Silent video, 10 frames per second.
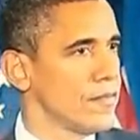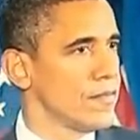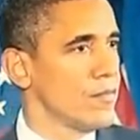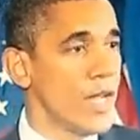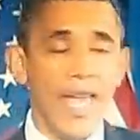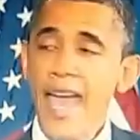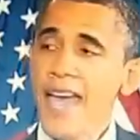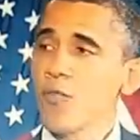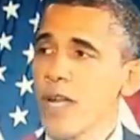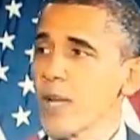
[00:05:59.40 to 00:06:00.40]
we
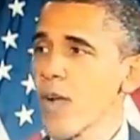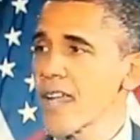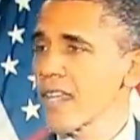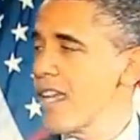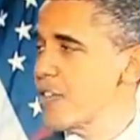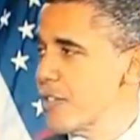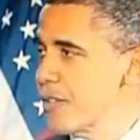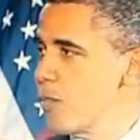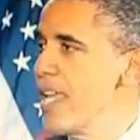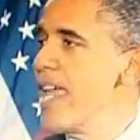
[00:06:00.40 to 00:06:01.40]
had weak
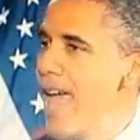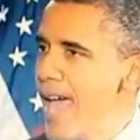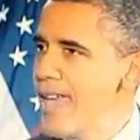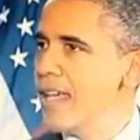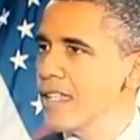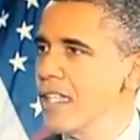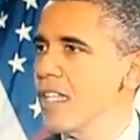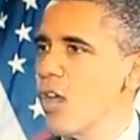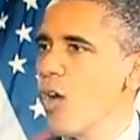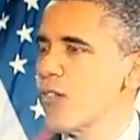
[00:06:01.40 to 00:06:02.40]
regulation, we had
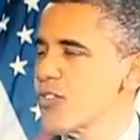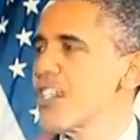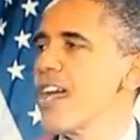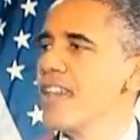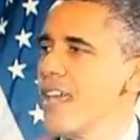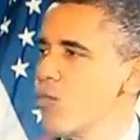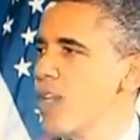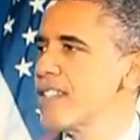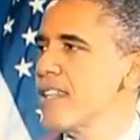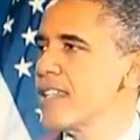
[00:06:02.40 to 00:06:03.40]
little oversight, and
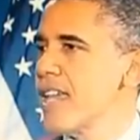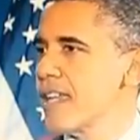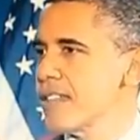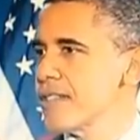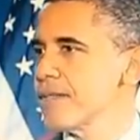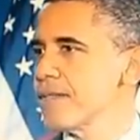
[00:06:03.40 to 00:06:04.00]
what did it get us?